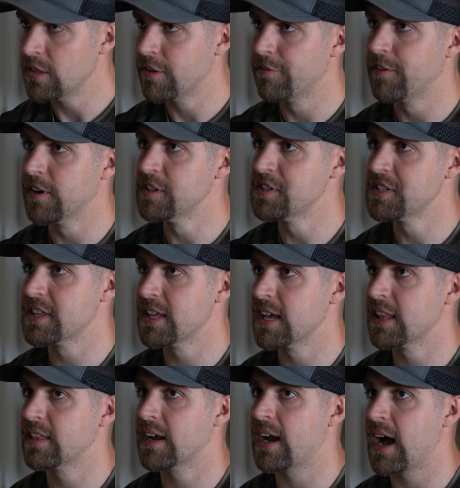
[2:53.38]
the first
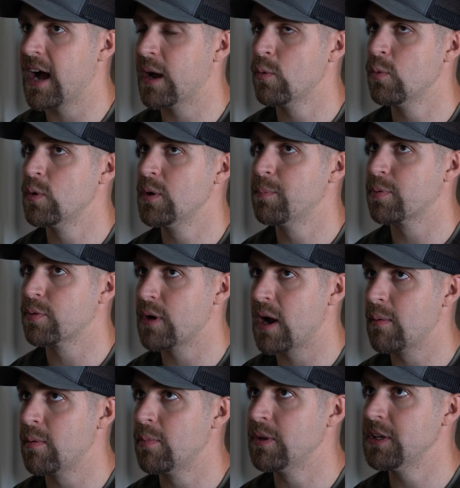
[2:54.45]
thing that I would
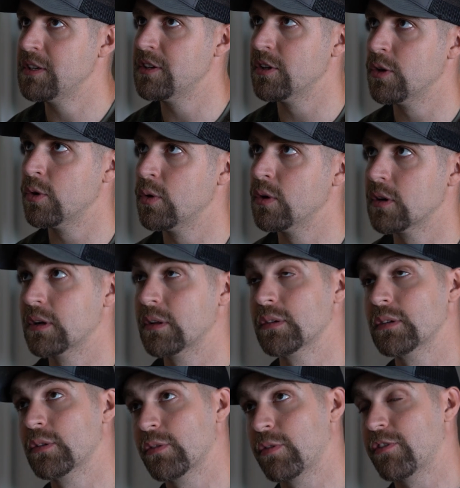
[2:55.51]
probably do, I
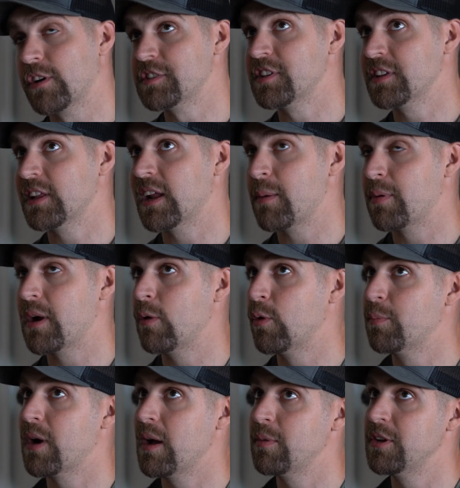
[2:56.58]

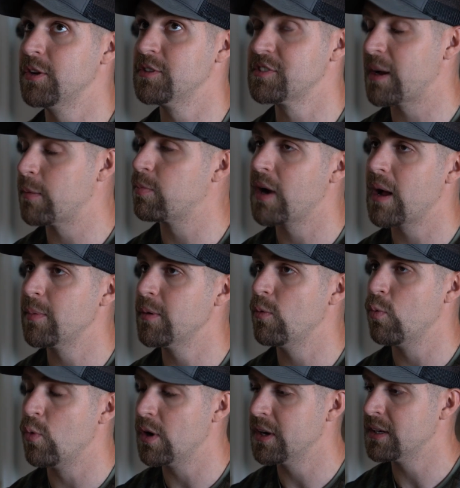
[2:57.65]
probably
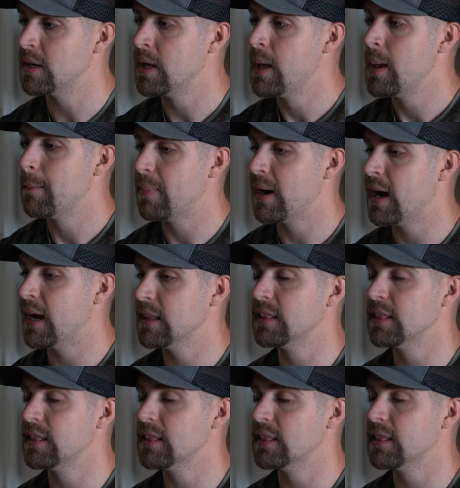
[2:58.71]
wouldn't buy